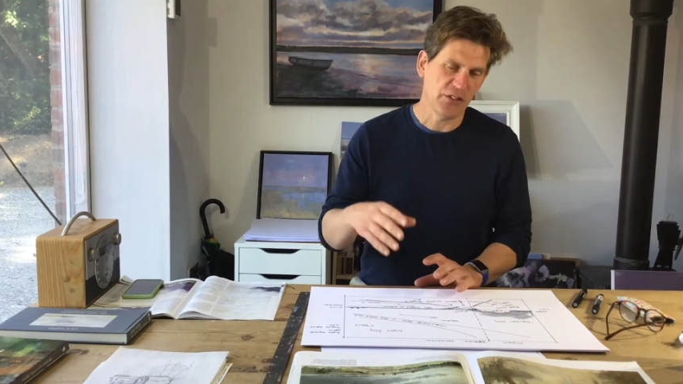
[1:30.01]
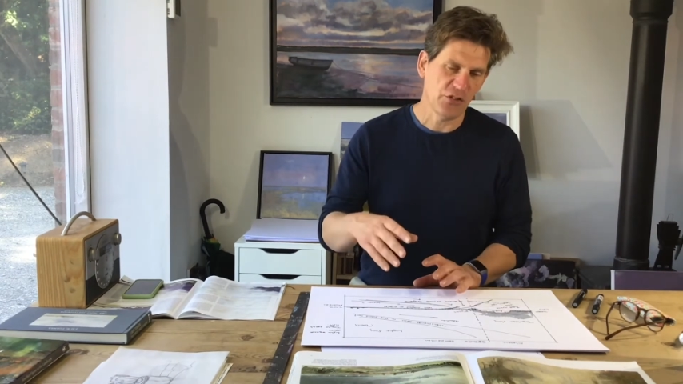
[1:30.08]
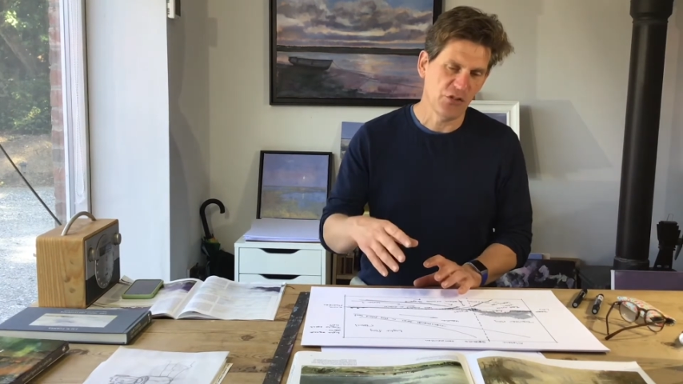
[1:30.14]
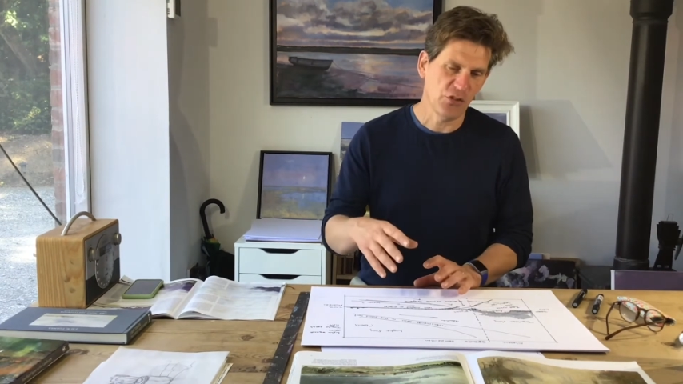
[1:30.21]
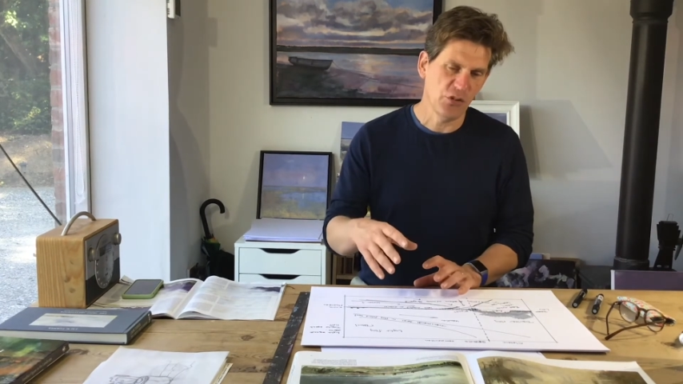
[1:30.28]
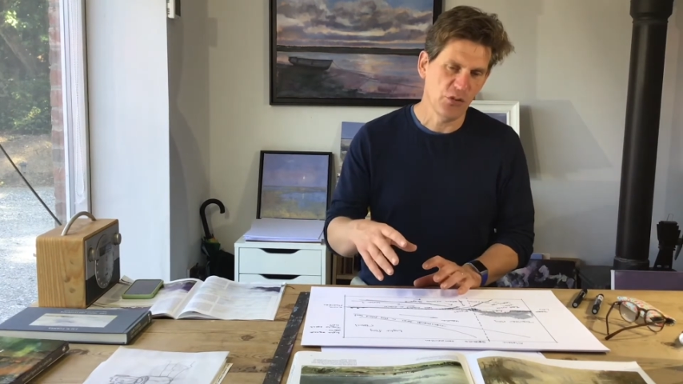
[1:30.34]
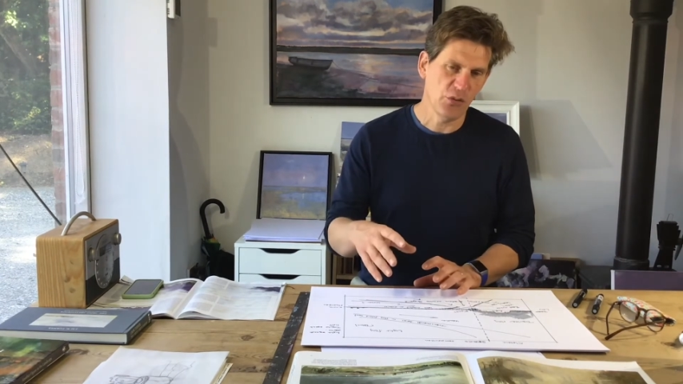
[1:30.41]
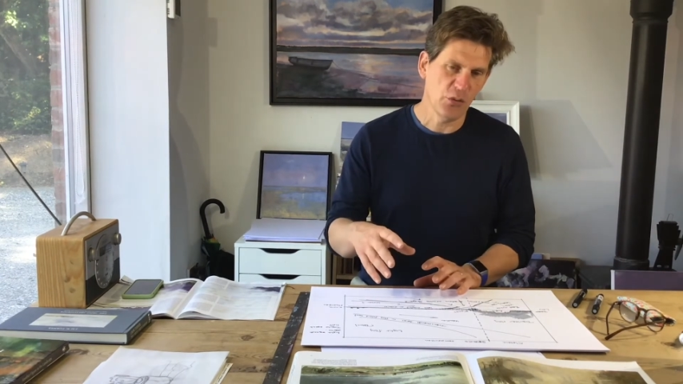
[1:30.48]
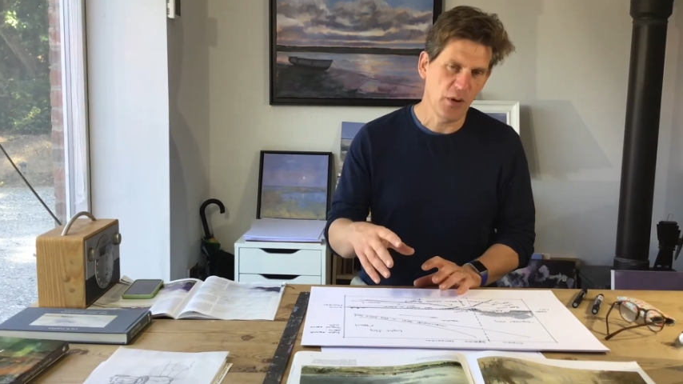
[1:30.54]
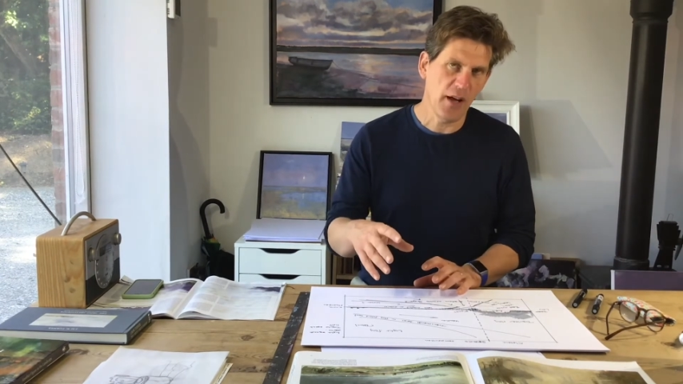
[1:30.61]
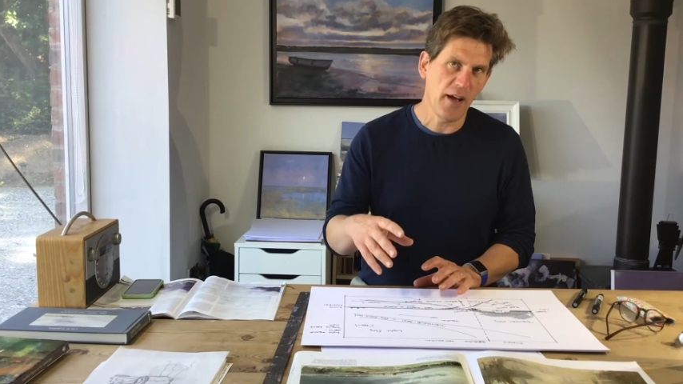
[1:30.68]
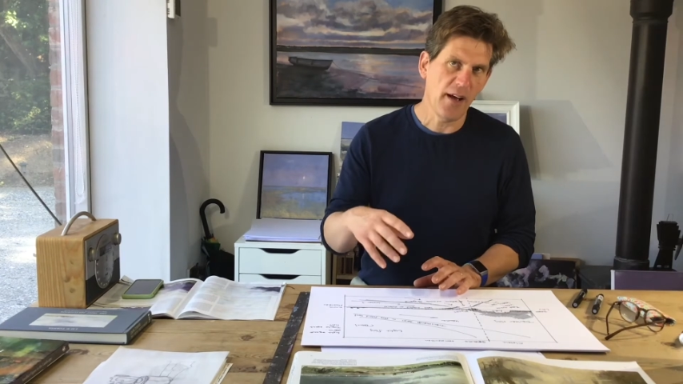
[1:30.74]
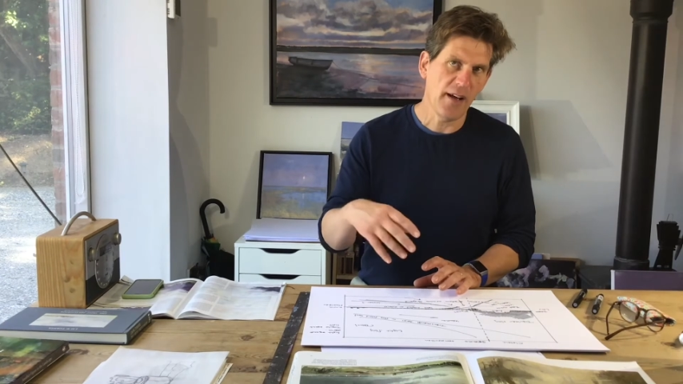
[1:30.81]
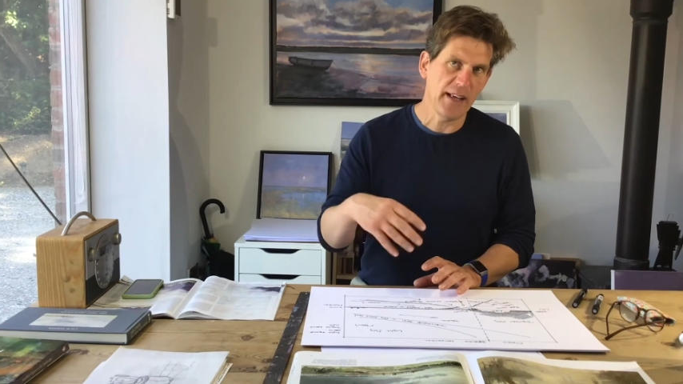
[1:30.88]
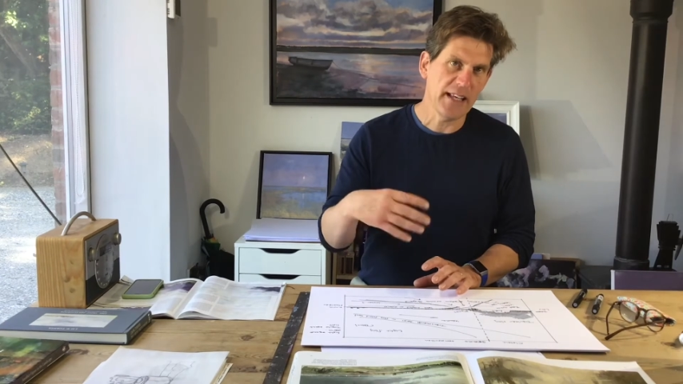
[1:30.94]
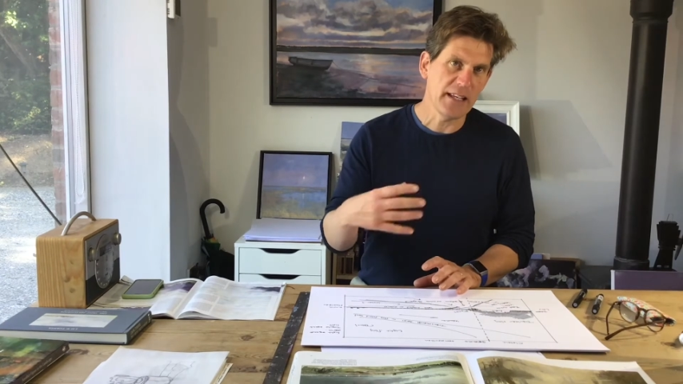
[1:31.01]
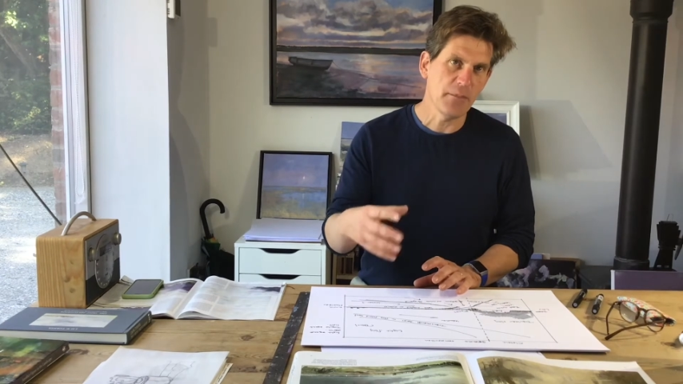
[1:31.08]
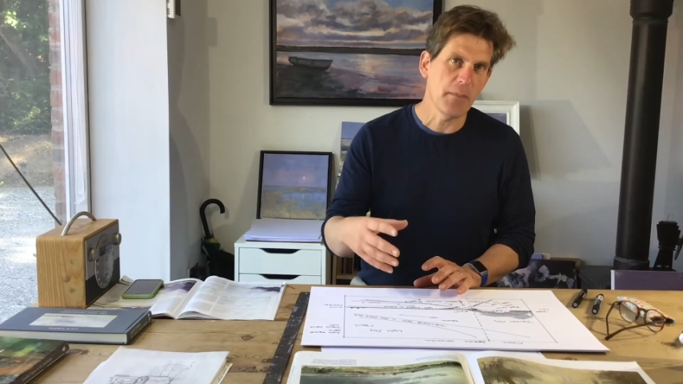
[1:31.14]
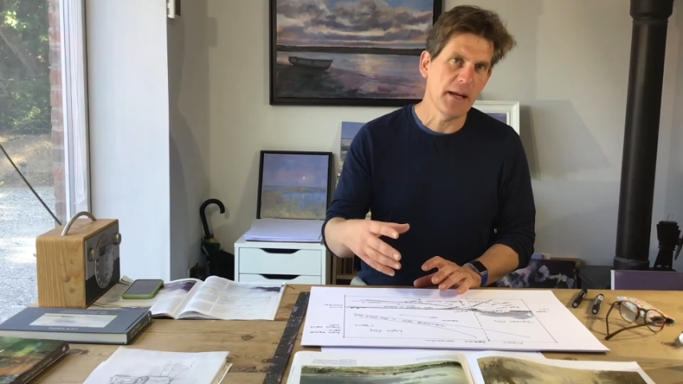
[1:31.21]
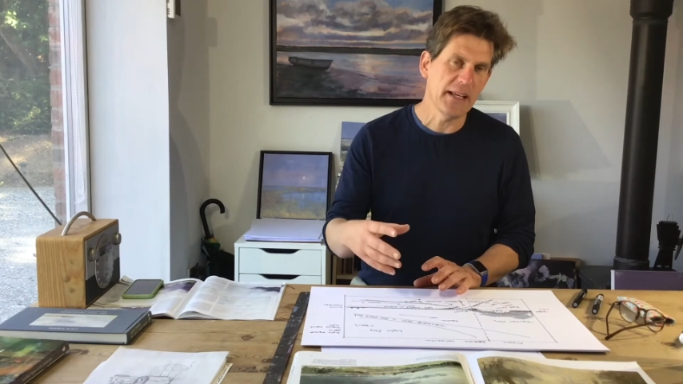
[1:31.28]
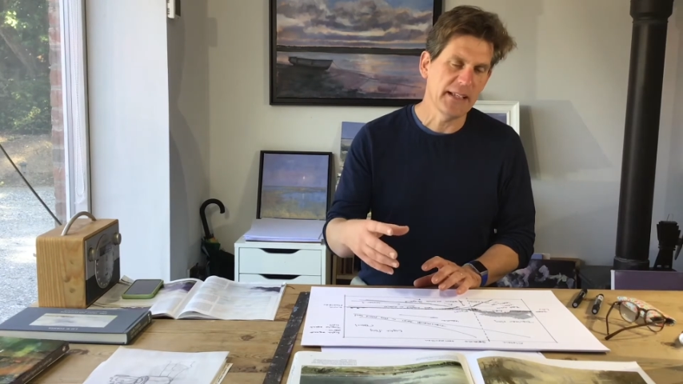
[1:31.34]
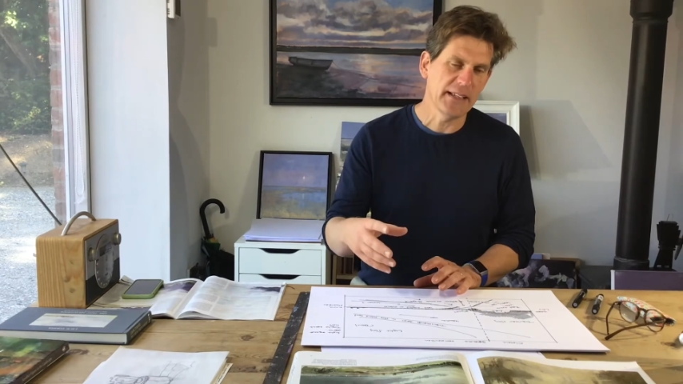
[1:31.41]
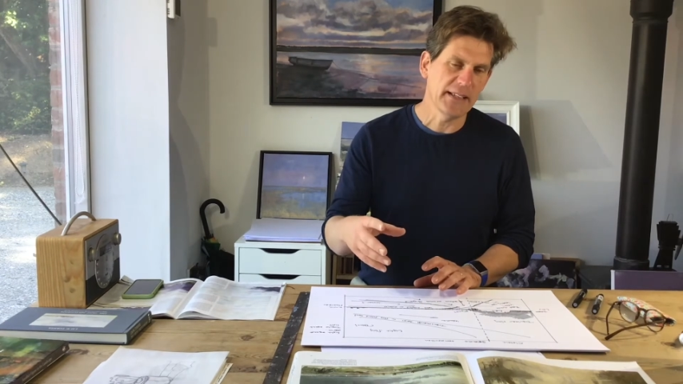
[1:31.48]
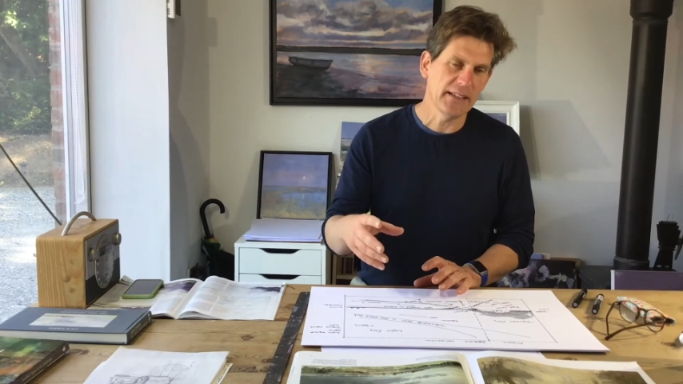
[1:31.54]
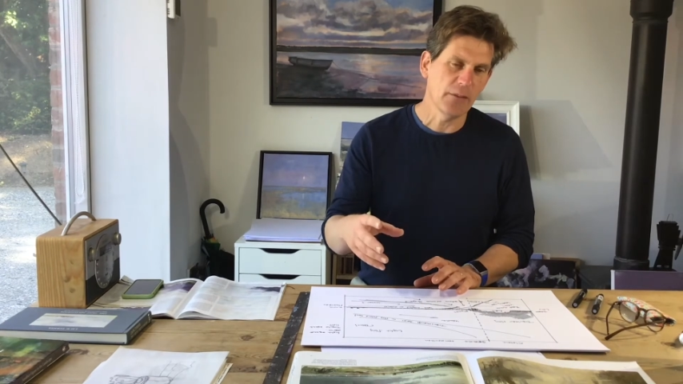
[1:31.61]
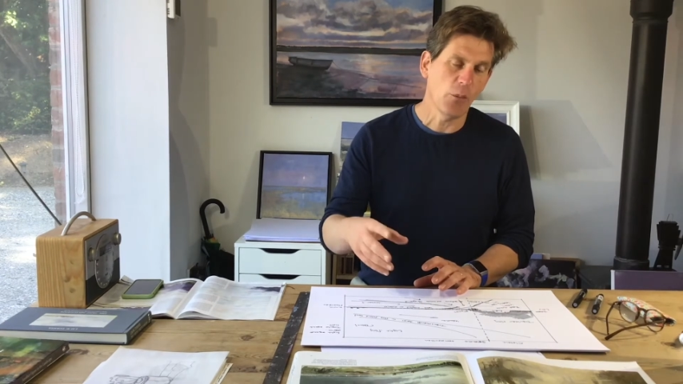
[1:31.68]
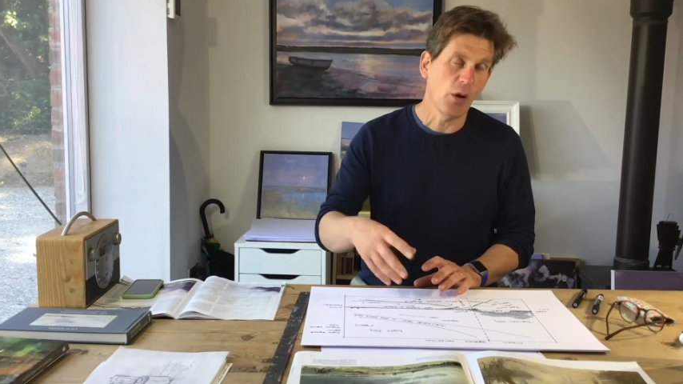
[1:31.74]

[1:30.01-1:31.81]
to uh, emailing.